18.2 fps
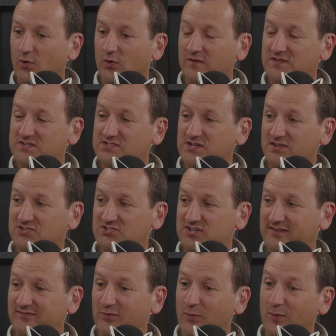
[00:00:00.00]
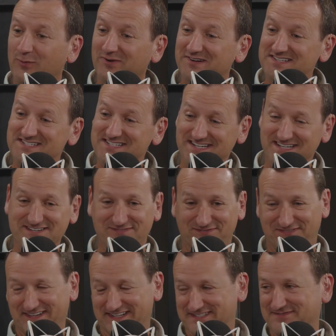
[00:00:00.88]
or this other Chevy where we
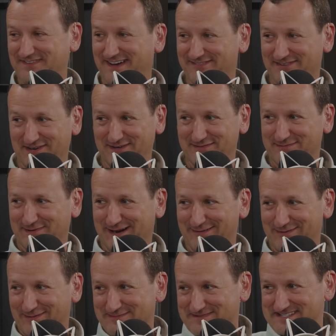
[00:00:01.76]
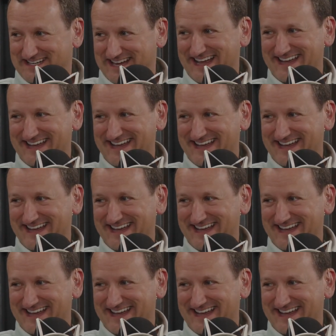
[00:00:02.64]
didn't fix 500 problems.